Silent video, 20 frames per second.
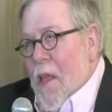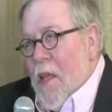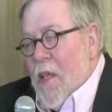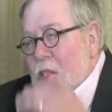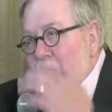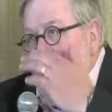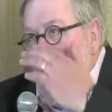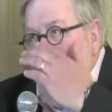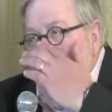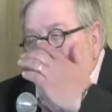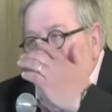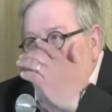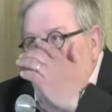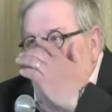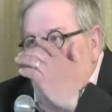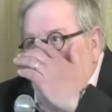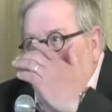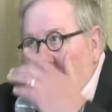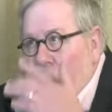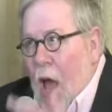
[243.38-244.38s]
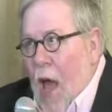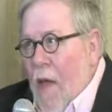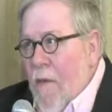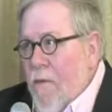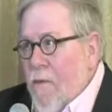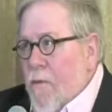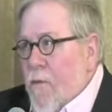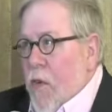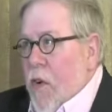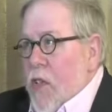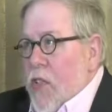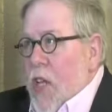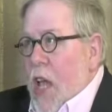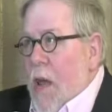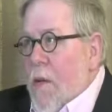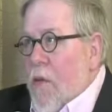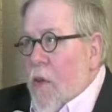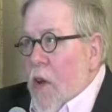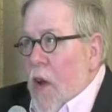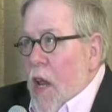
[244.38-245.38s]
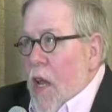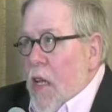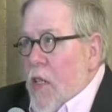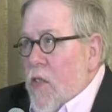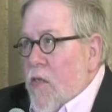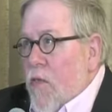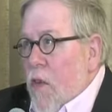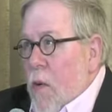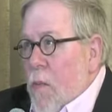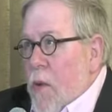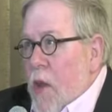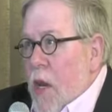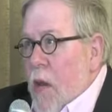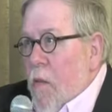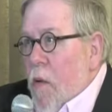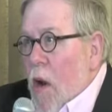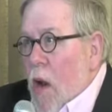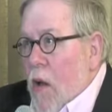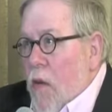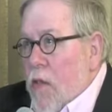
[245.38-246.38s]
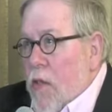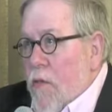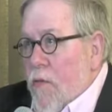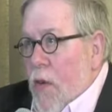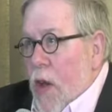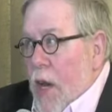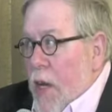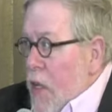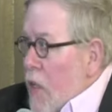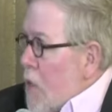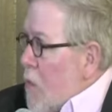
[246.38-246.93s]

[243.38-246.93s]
So I first came to an ASPHO meeting when I was invited to